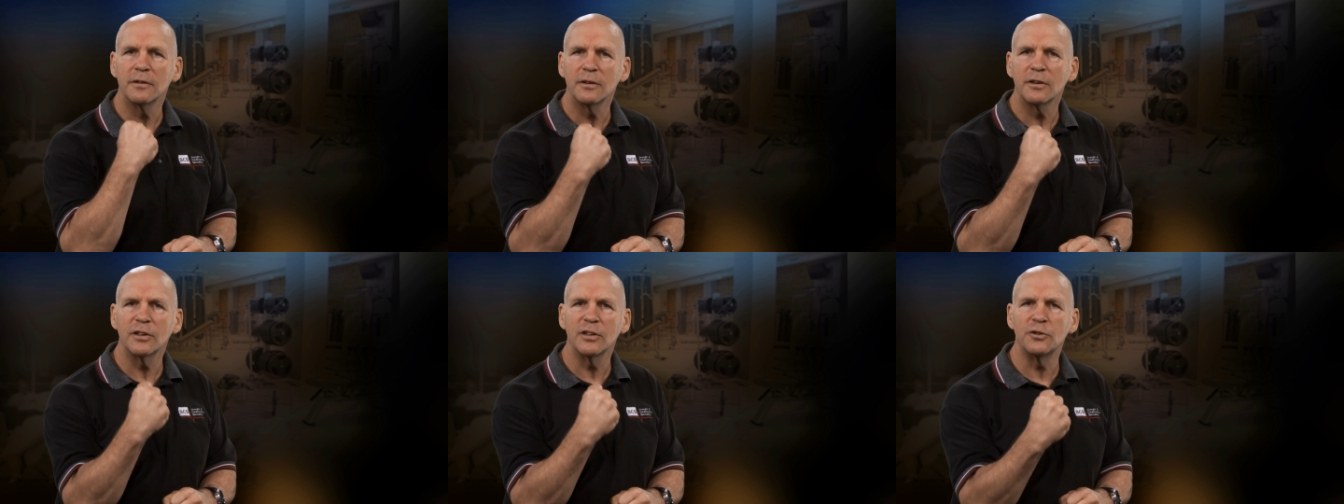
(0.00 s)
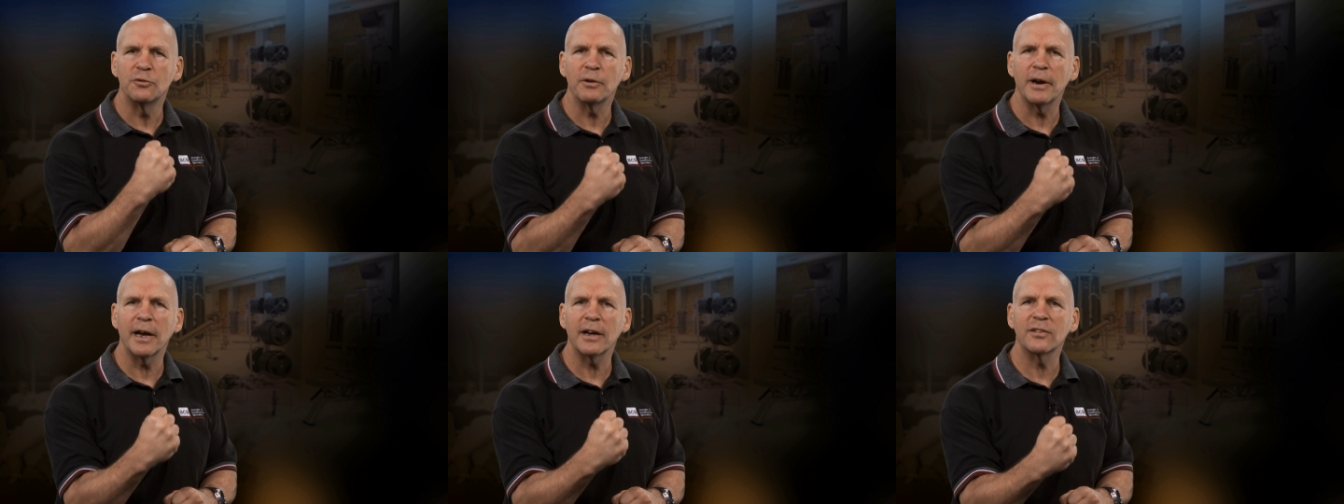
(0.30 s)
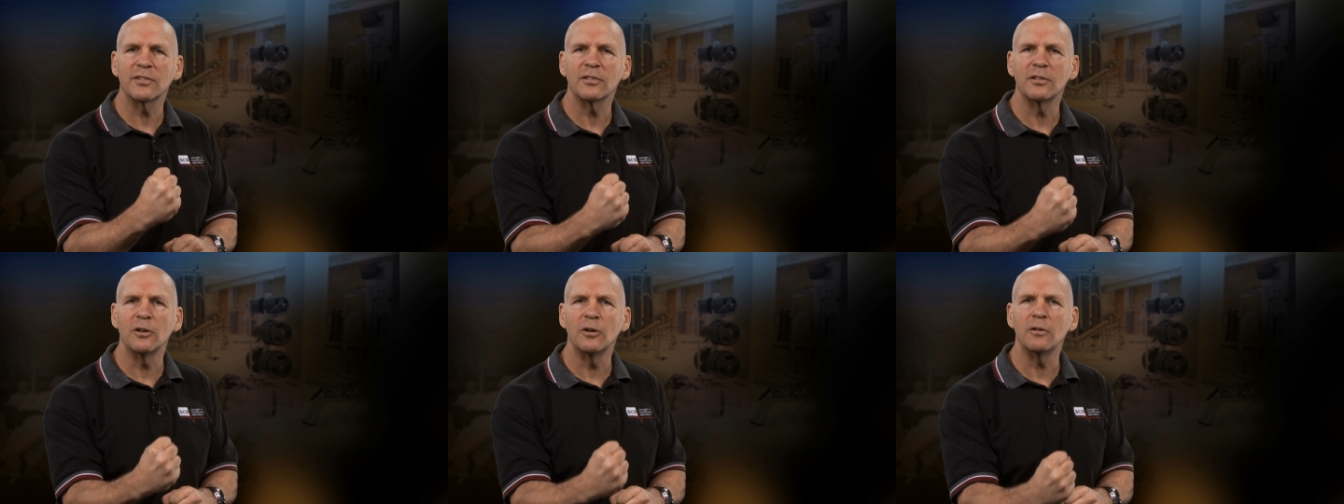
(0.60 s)
contract
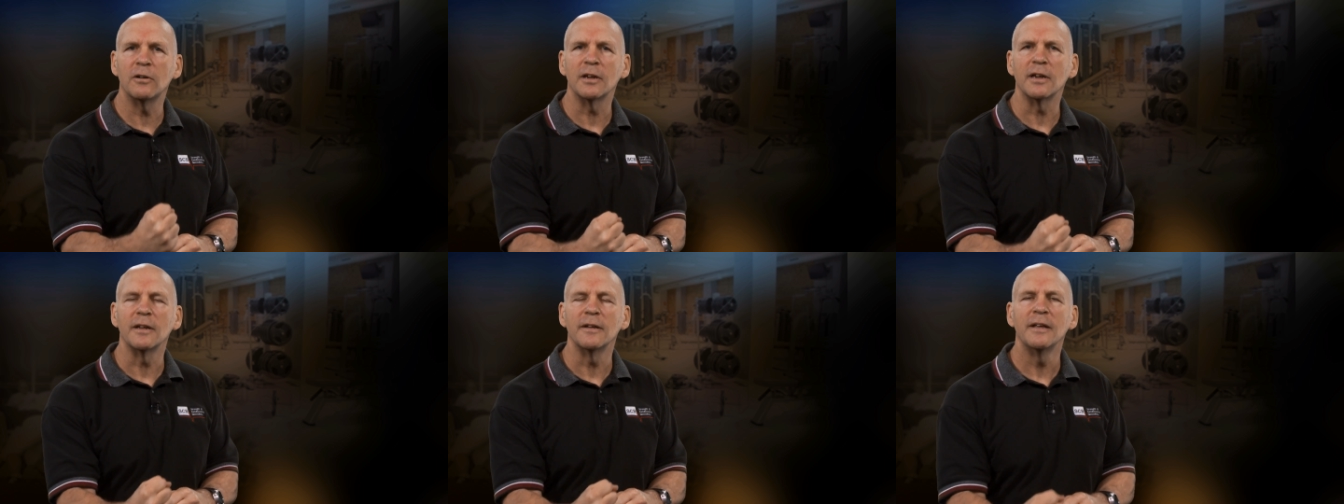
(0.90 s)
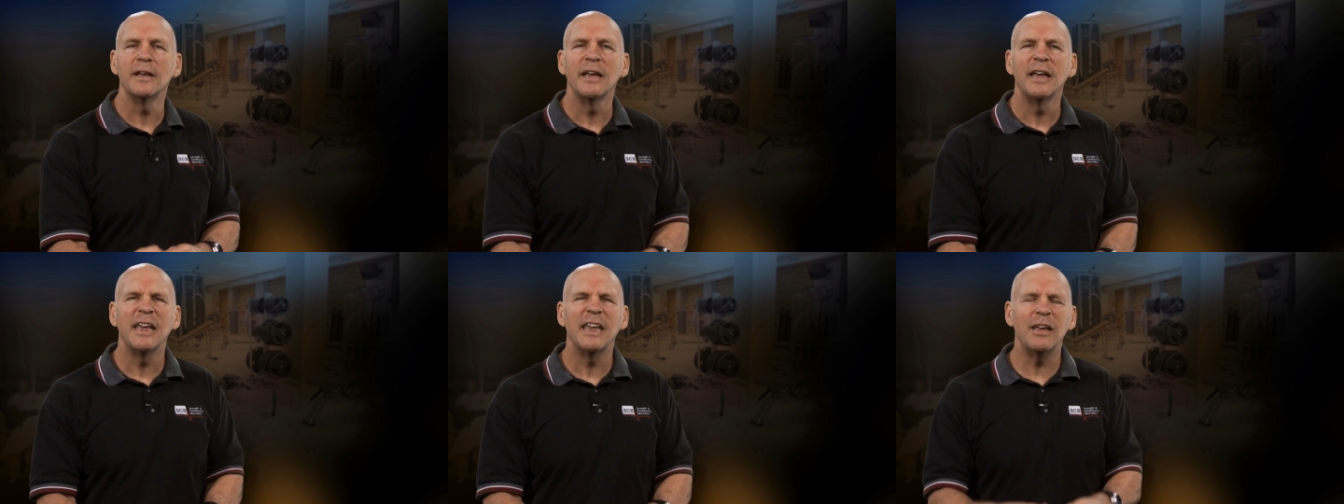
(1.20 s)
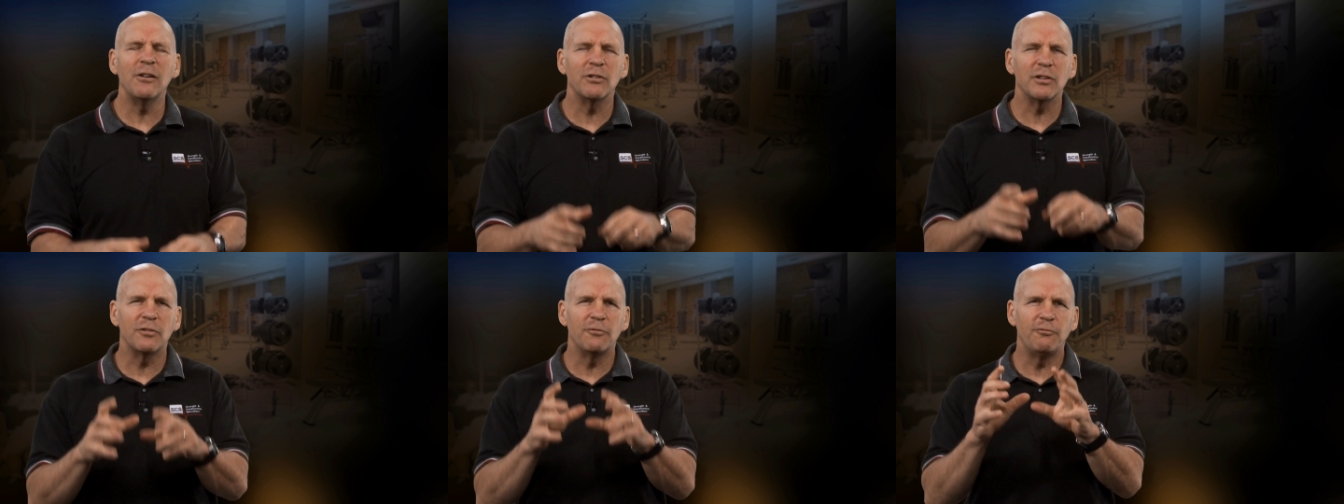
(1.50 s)
slowly.
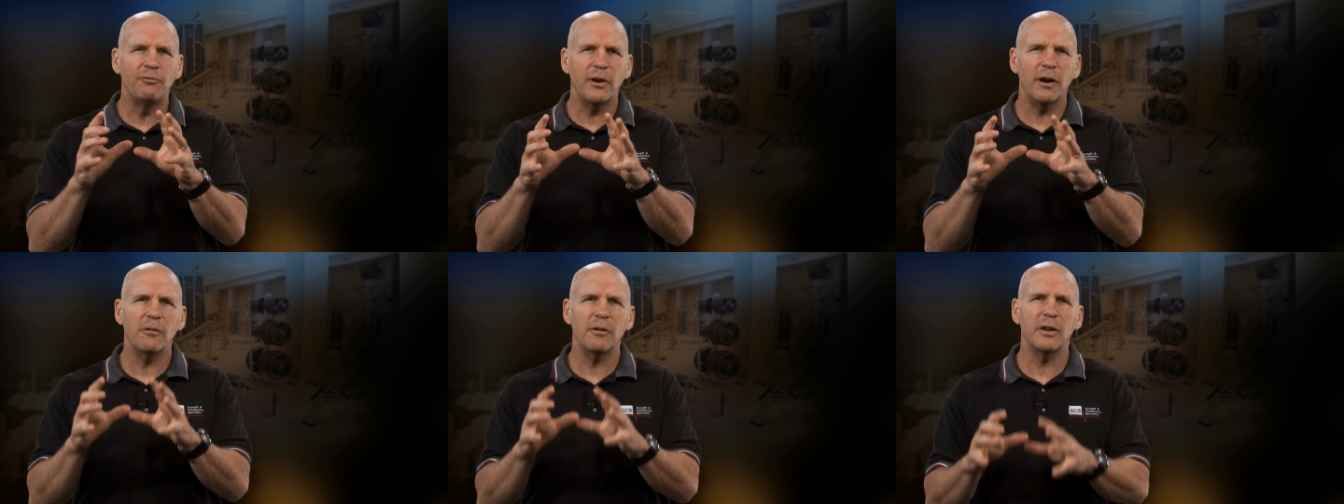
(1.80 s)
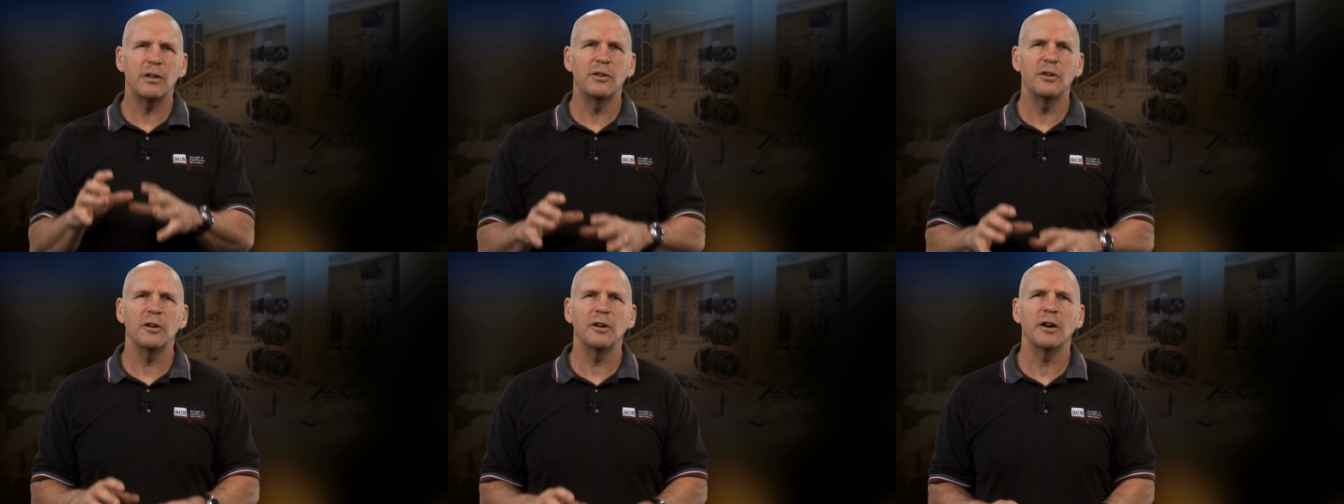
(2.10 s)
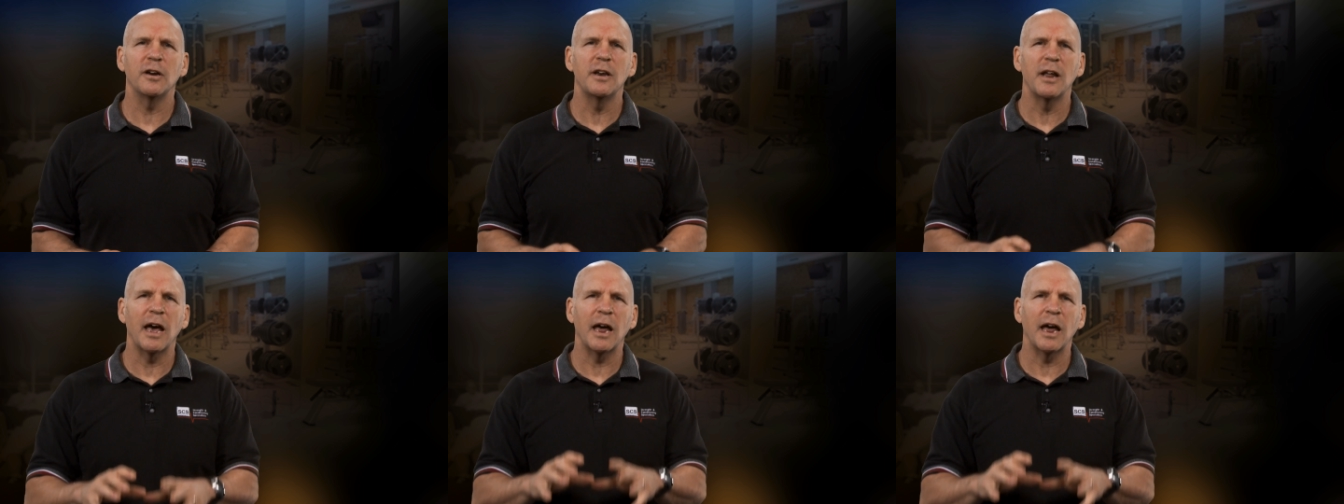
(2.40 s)
He was very good